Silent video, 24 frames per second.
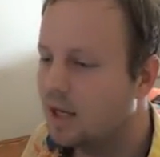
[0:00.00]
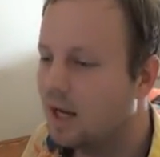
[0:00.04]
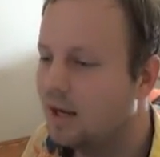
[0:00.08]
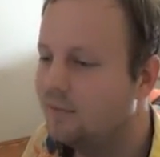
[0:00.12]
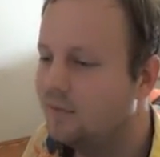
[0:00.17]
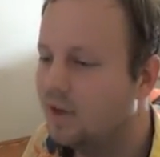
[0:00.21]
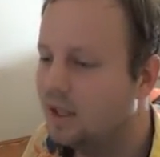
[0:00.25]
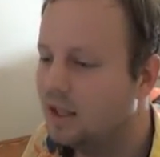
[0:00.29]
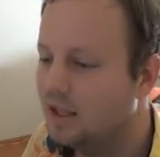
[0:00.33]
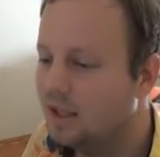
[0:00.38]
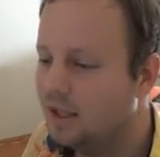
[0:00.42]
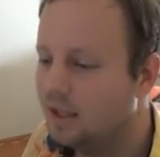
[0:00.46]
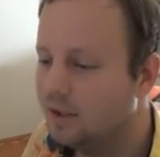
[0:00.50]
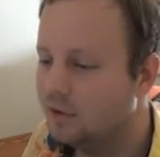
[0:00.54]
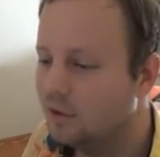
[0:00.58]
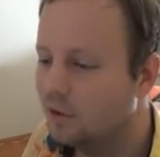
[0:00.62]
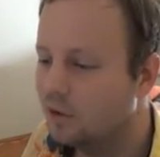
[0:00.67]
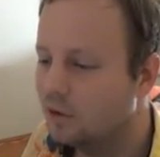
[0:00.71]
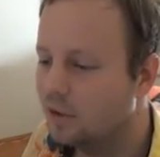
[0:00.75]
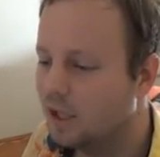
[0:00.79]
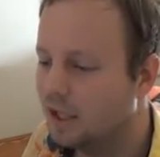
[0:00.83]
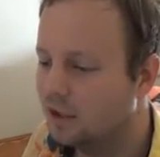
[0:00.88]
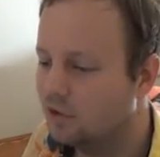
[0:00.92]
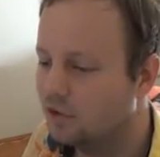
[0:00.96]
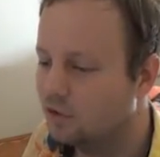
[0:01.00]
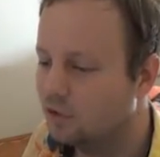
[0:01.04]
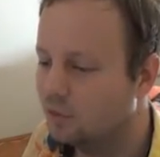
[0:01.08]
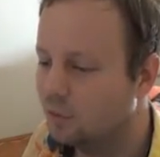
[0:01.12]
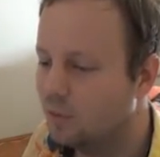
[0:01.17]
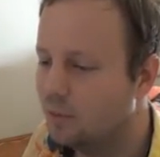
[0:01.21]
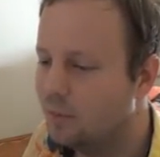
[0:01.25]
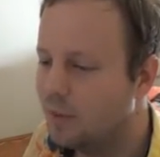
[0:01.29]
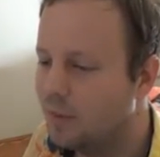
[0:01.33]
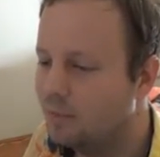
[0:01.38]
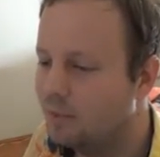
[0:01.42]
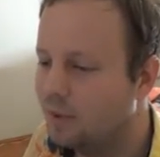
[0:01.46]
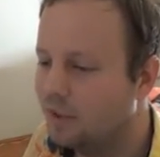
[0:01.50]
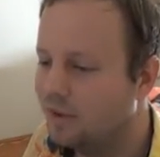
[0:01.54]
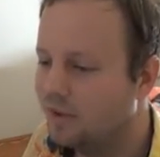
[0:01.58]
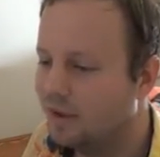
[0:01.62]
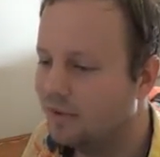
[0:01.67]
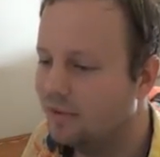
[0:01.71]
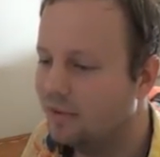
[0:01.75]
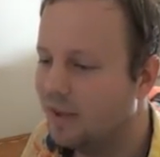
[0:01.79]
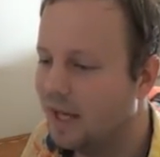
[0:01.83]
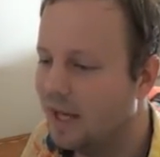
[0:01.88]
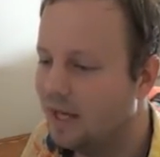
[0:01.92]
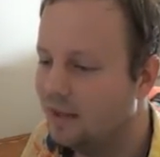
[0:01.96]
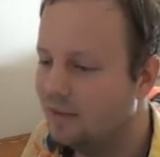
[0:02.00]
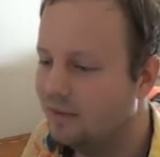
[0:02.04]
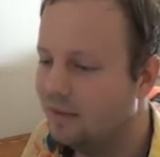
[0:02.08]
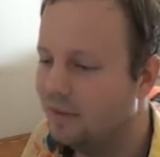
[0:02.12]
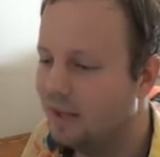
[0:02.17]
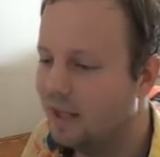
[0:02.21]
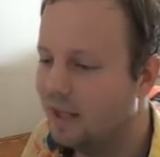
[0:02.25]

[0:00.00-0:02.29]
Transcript: Cavaliero. And just remember that that